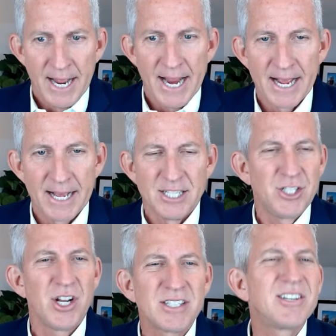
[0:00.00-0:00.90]
And
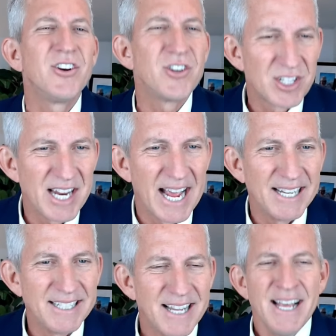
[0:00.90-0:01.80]
just
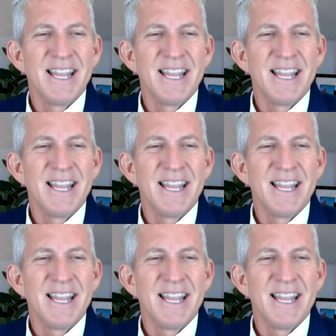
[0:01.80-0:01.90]
understand